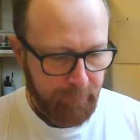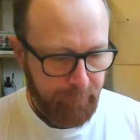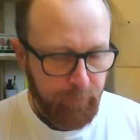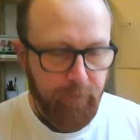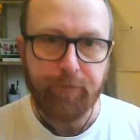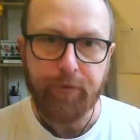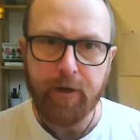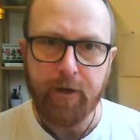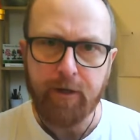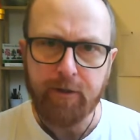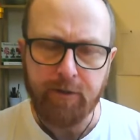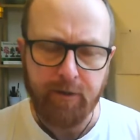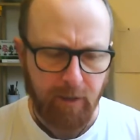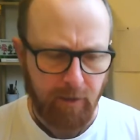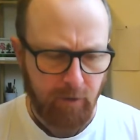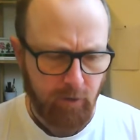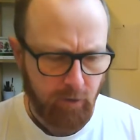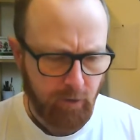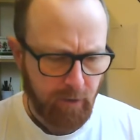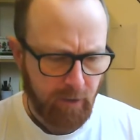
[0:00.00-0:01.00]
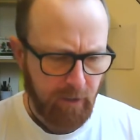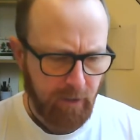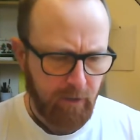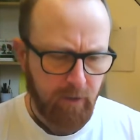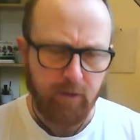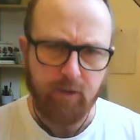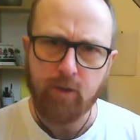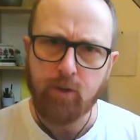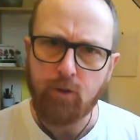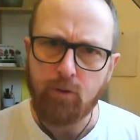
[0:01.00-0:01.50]
The first things you need are
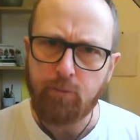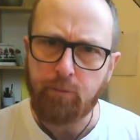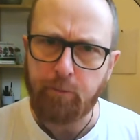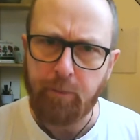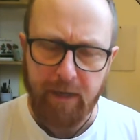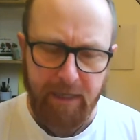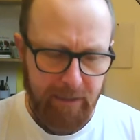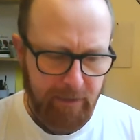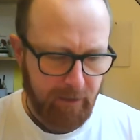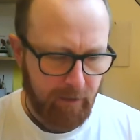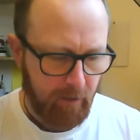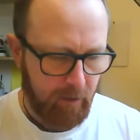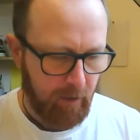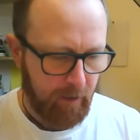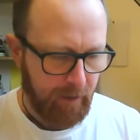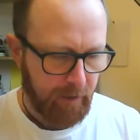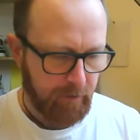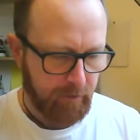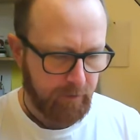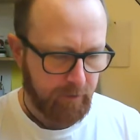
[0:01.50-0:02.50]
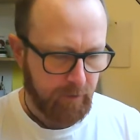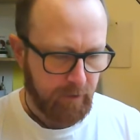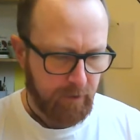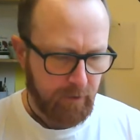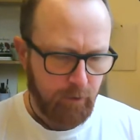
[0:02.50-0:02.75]
two beady eyes.